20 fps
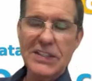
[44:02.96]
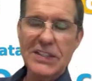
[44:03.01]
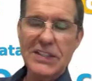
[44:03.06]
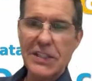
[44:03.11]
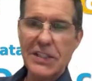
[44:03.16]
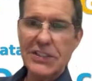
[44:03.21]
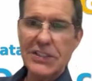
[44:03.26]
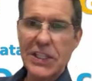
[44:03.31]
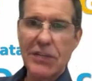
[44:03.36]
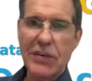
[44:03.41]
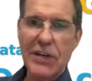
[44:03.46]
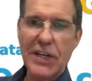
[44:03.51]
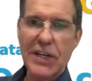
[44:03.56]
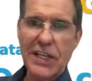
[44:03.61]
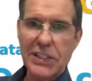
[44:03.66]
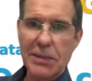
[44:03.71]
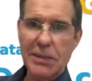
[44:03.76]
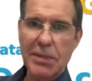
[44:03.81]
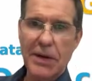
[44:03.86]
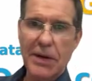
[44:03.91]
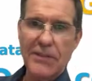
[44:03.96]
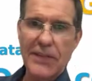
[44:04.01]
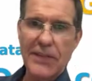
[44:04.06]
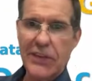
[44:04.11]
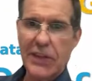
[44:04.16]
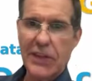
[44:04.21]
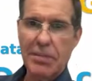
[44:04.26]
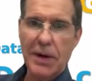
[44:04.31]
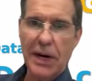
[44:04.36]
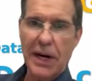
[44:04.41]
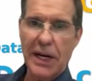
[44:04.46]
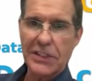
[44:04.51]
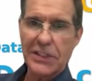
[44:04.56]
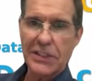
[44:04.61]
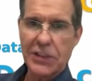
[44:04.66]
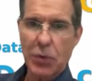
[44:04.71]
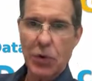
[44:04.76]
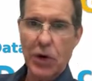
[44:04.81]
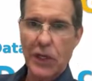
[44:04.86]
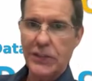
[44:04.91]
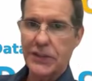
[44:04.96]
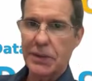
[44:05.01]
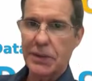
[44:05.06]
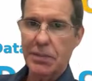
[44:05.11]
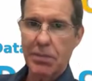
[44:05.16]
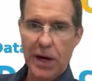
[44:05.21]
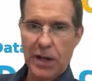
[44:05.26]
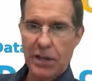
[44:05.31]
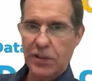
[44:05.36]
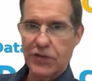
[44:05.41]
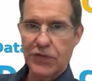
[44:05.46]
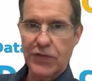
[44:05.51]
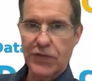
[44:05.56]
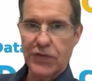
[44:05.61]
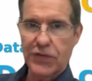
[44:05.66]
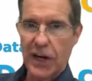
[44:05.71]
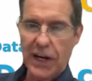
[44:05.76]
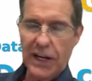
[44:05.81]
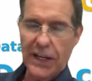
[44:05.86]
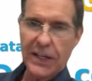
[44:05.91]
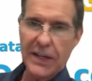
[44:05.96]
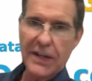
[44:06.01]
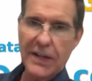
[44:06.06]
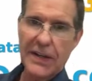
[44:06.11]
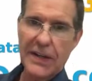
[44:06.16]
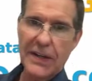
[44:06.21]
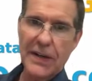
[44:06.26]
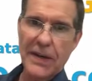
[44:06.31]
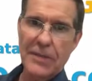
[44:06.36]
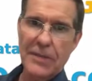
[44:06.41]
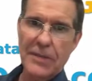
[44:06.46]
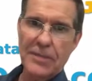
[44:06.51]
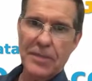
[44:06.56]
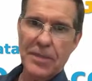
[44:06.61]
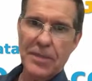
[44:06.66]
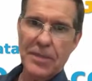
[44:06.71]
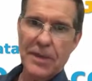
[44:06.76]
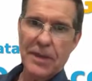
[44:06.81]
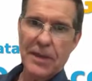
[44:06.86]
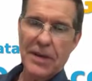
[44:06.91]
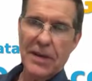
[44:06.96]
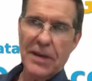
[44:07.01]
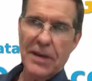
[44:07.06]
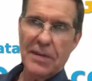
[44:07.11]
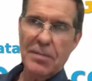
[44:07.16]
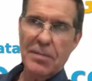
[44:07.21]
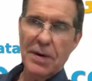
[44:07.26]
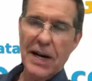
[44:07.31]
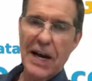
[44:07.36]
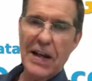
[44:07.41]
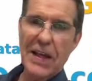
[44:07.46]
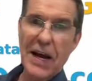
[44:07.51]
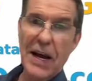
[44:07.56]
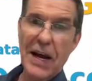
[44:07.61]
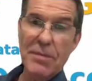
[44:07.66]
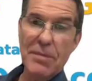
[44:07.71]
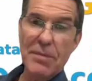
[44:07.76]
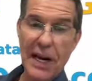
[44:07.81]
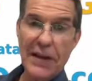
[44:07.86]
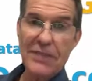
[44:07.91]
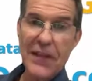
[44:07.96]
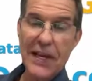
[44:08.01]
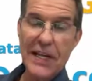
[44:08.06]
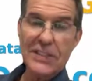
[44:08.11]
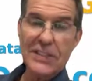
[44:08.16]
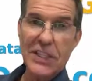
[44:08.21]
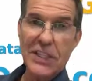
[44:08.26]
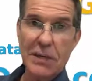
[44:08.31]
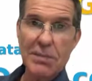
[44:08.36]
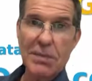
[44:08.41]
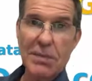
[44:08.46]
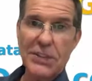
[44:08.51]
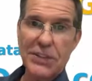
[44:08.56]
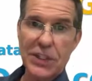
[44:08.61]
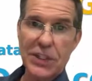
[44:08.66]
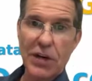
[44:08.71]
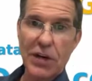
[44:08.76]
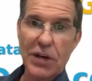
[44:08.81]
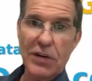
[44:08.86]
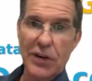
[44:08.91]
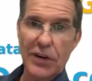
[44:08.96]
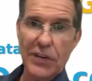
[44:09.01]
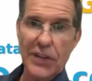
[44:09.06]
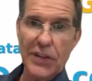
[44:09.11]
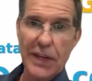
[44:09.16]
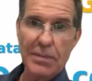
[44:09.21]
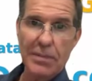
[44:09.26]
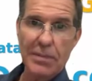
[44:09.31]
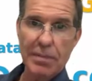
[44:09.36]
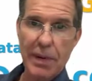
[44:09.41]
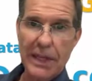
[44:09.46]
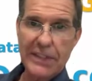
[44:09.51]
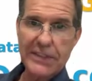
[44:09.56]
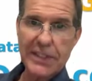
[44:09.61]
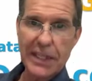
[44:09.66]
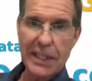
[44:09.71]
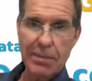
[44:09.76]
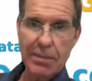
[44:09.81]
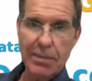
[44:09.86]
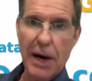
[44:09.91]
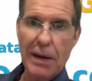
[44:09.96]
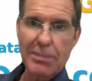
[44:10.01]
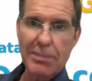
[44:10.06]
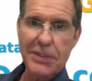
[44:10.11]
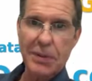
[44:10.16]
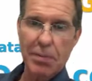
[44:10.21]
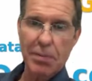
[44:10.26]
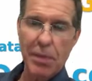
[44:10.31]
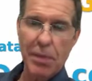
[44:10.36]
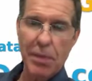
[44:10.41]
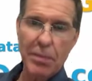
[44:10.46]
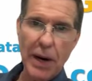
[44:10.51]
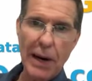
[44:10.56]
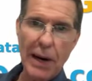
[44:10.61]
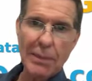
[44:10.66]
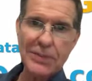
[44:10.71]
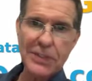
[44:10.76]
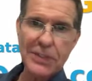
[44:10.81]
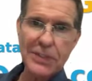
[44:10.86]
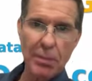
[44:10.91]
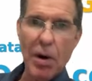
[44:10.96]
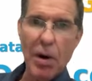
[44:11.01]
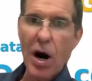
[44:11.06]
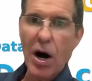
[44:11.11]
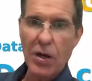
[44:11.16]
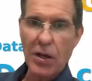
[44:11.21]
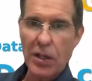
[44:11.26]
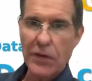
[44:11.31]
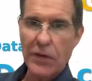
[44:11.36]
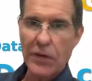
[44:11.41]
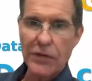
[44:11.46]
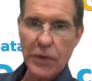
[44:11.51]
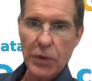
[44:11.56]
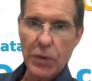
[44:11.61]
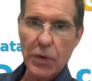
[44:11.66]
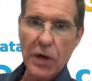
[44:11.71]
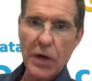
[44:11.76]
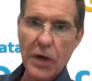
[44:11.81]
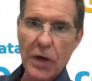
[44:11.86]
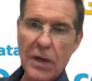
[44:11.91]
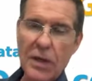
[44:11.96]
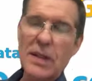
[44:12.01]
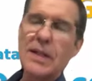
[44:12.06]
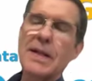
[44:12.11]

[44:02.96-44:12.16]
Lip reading: until silver gets above $50, the royalty model's fine. But I think it's going to be silver that basically pops the model, if you will.